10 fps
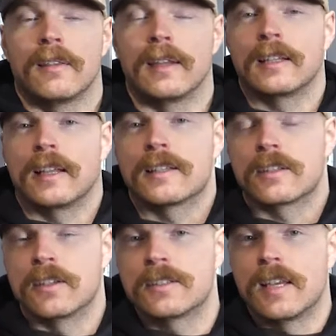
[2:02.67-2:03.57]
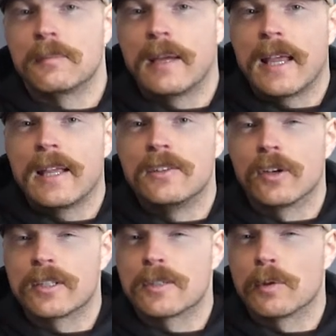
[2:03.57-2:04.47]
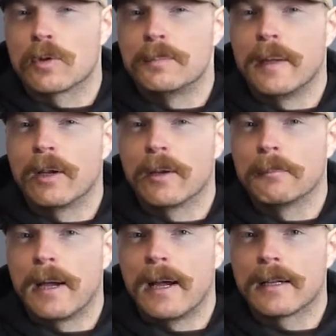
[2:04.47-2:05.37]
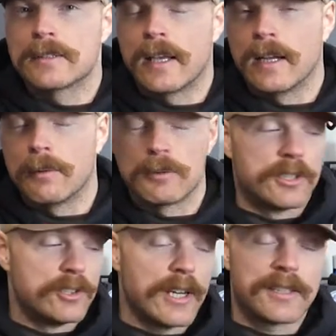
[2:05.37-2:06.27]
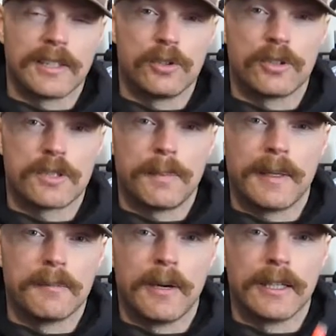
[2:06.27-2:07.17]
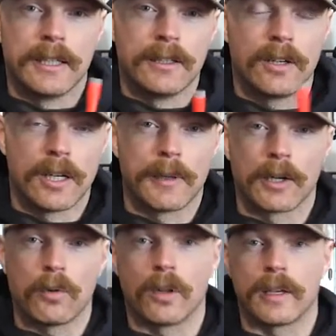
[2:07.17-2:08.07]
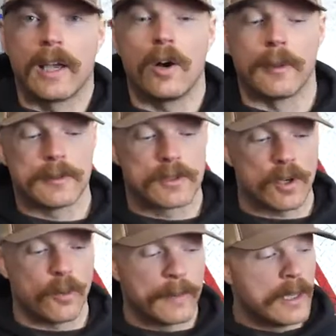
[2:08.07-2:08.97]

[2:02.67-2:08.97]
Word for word: thinking that it's gonna save my head during some of those bigger impacts, and I would suggest that you should spend the money on a better quality helmet. So